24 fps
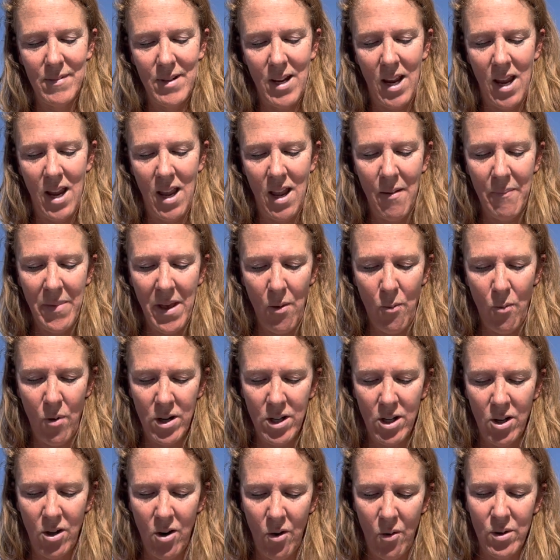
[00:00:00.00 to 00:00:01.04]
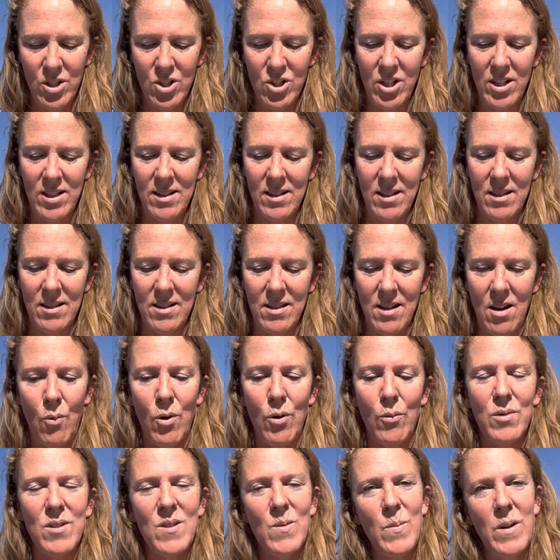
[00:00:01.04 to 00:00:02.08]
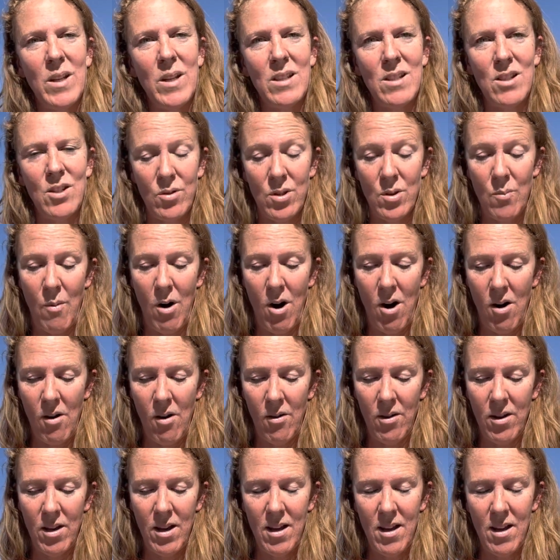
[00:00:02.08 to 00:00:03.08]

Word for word: I am that one you know is Jesus, and we will speak to you tomorrow.